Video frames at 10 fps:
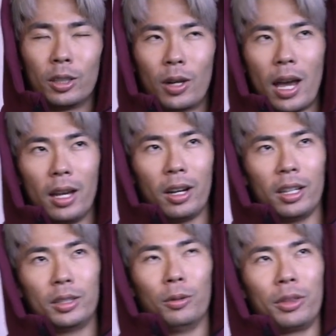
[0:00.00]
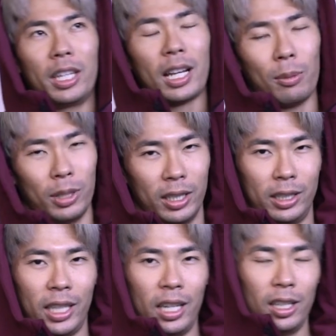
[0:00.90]
I don't think I'm gonna
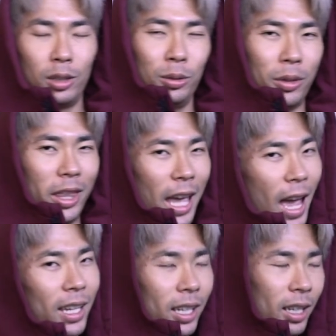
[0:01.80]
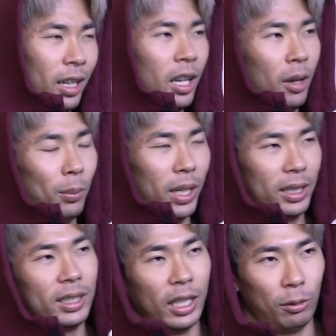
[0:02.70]
do that, but
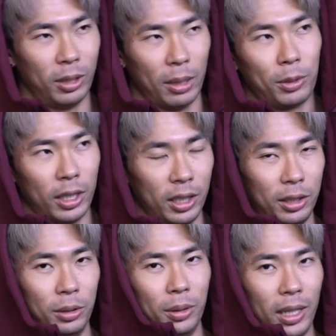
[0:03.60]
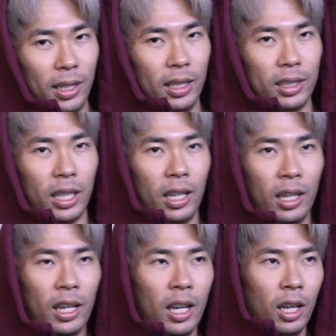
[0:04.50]
instead what I'm gonna do is
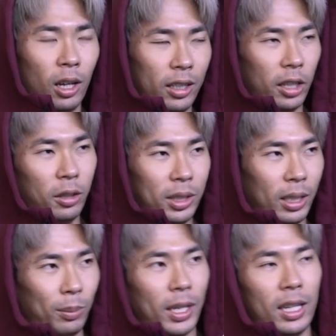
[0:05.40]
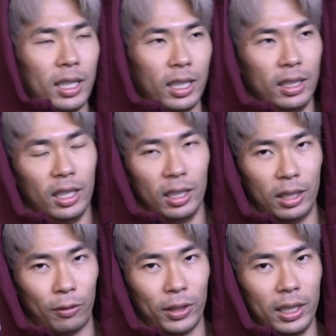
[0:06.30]
another tip that he did
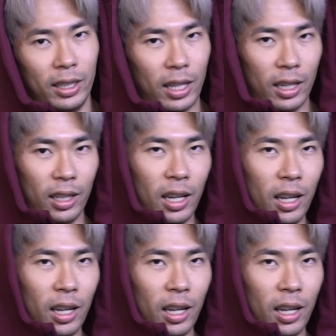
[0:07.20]
differently that